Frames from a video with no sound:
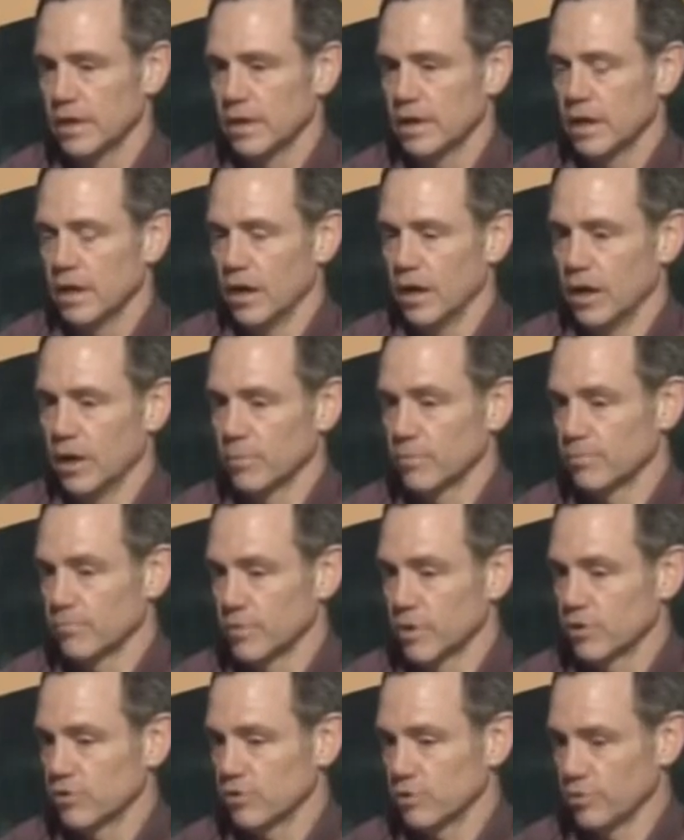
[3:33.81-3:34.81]
Um,
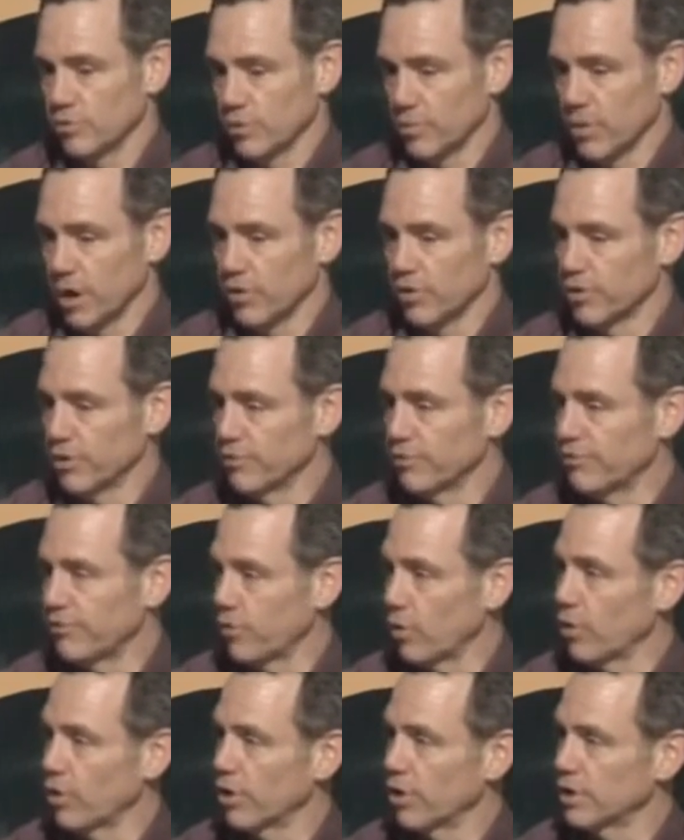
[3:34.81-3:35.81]
she was the mother of
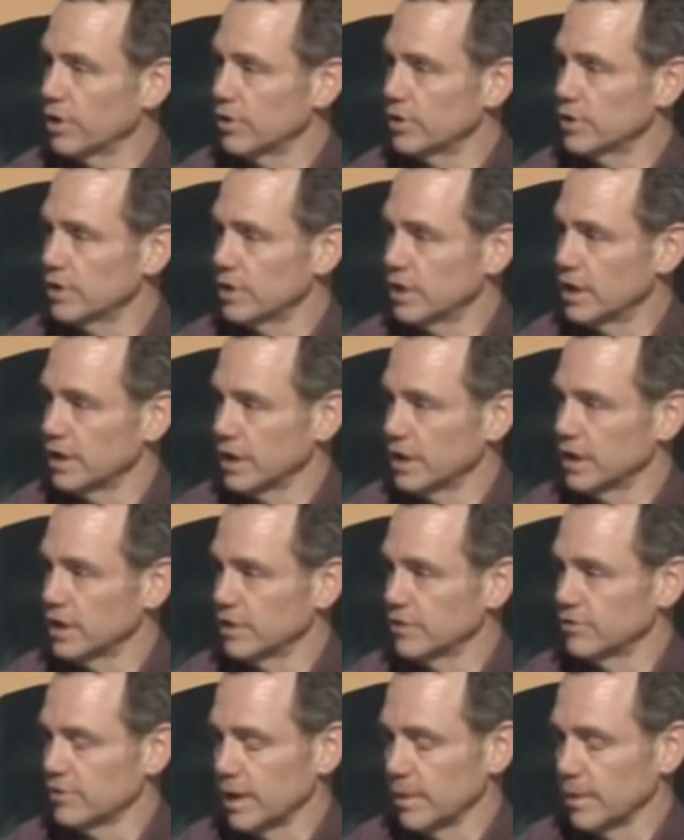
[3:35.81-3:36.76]
four young kids.